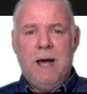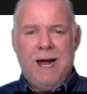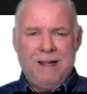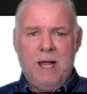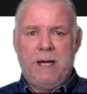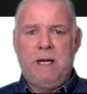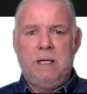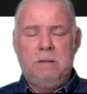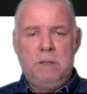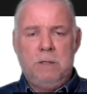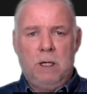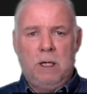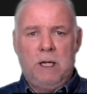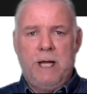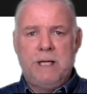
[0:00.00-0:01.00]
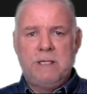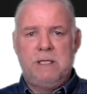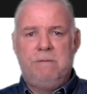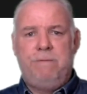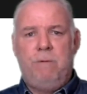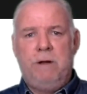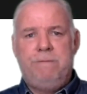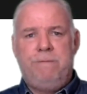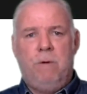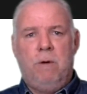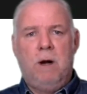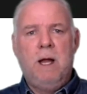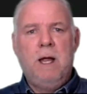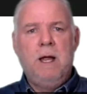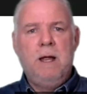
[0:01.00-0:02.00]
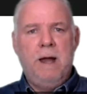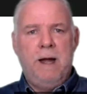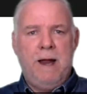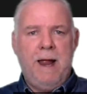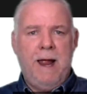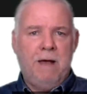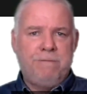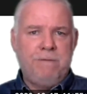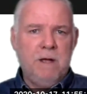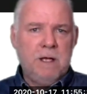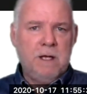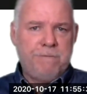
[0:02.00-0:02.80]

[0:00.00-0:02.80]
I like it a little less at 44.5.